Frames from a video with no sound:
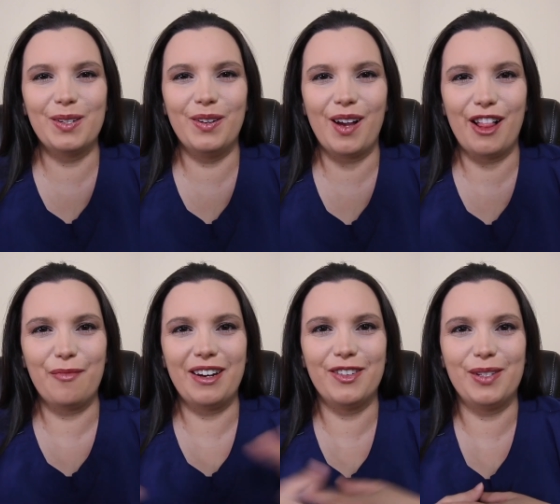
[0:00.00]
going on
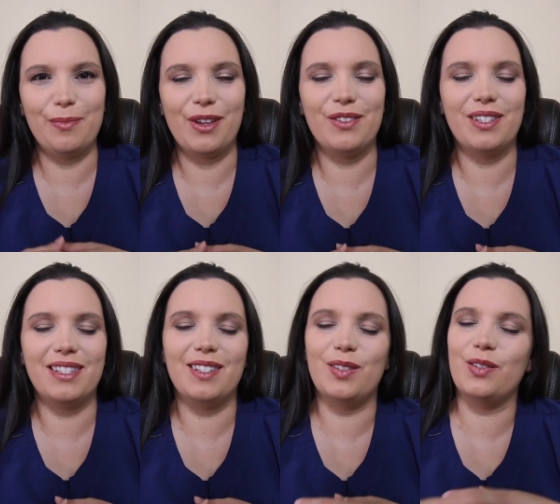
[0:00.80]
with my nursing brothers
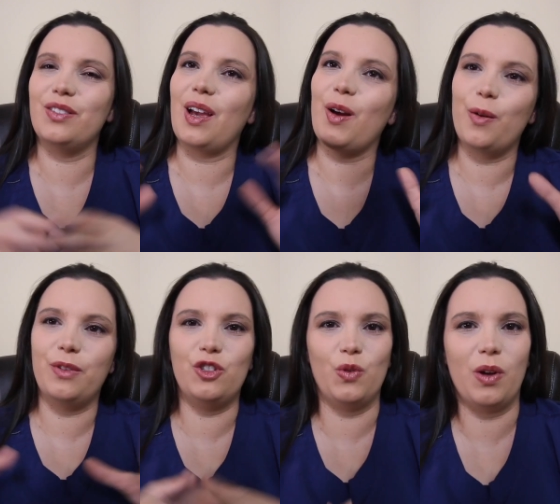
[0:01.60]
and sisters? I hope
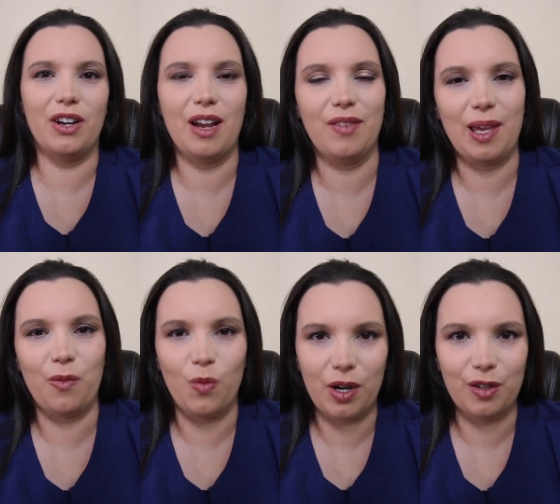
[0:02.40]
that you all are having a
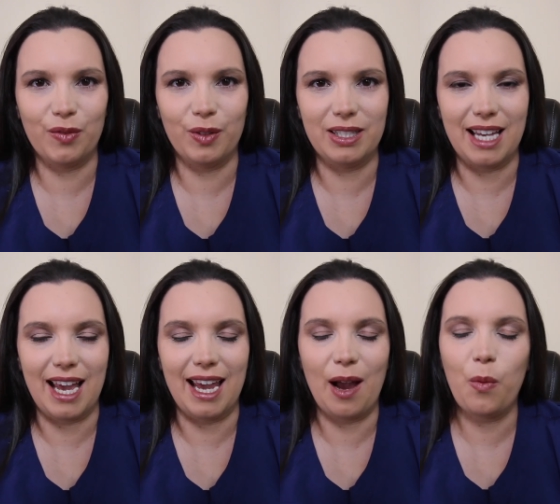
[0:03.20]
wonderful
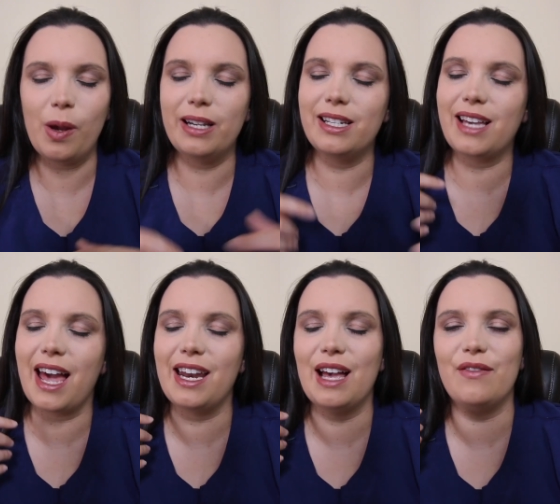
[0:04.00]
day. I wanted to
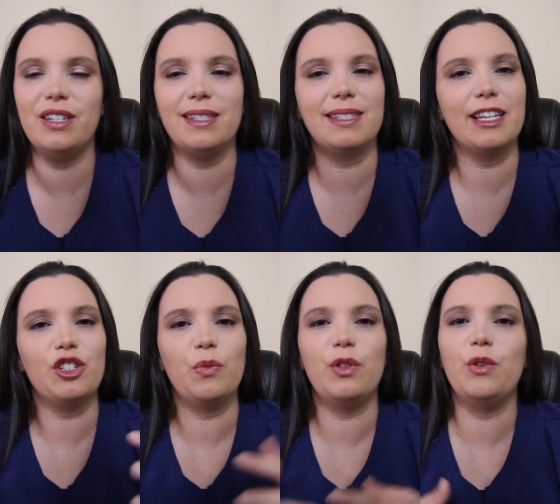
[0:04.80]
kind of have a
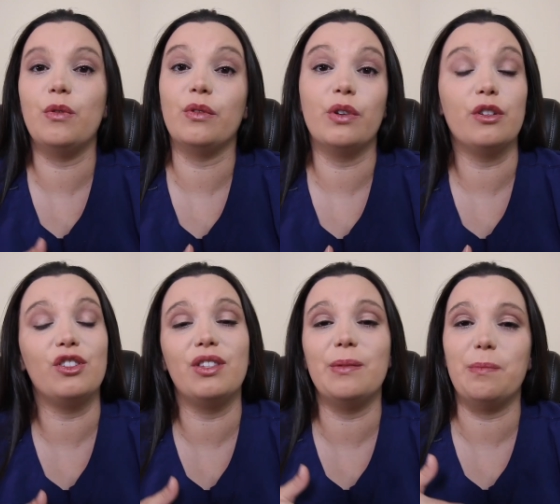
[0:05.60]
discussion with you in
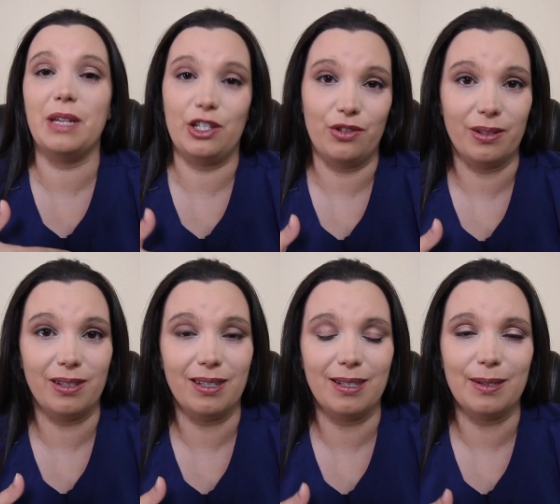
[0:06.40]
regards to the metric
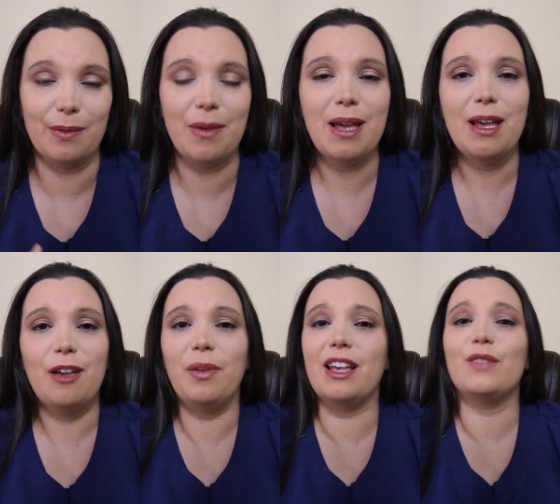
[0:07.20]
system,
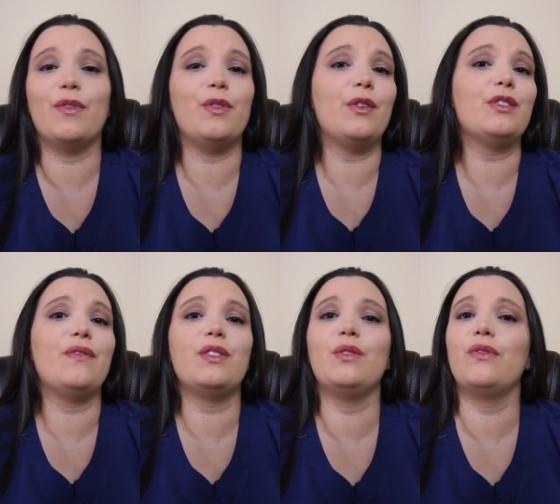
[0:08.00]
because for those
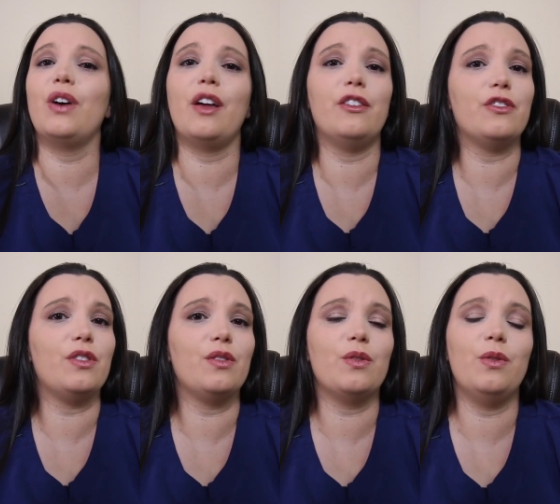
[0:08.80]
of us who've gone
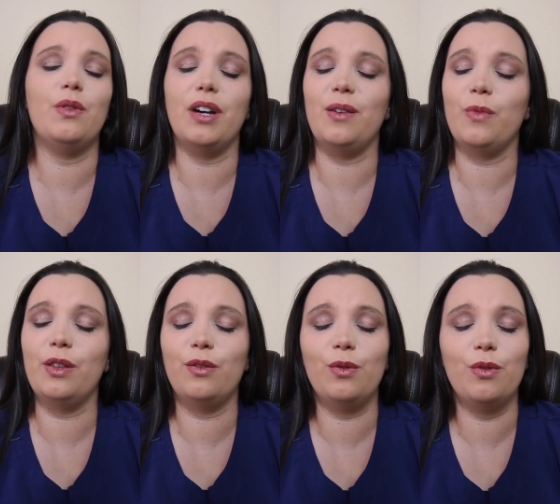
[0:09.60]
nursing school and
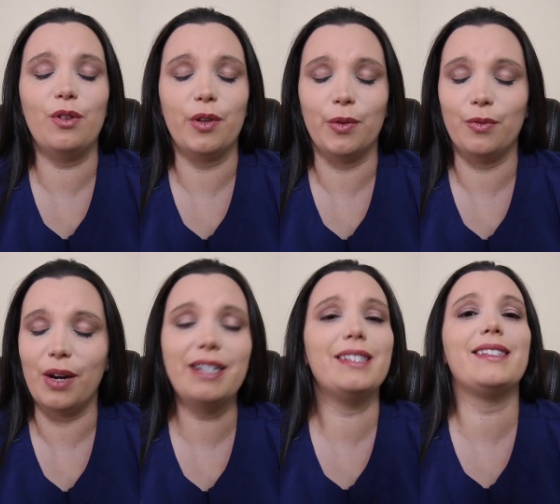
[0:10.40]
went through the
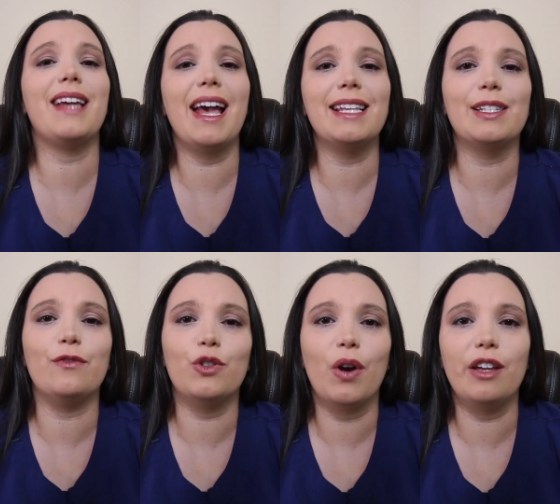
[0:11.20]
horrendous task
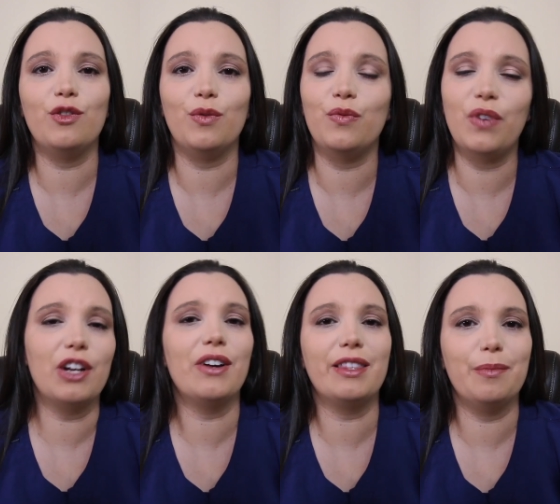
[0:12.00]
of trying to
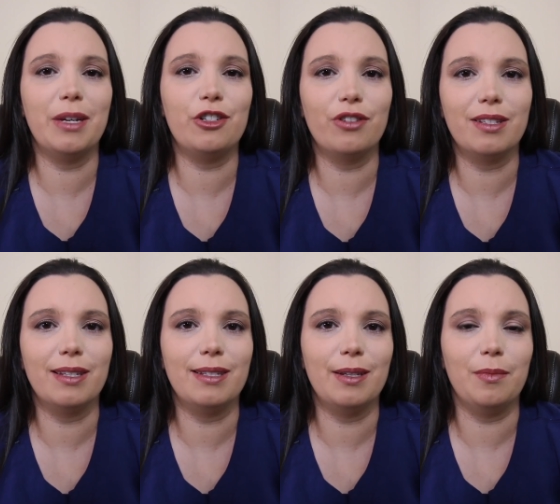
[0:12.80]
figure out the metric
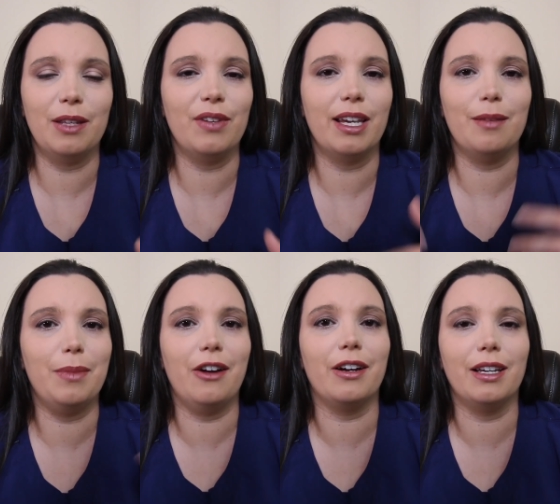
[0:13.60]
system living in
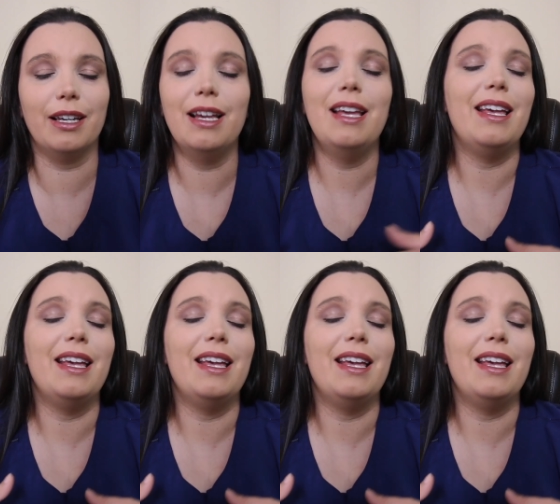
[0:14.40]
America,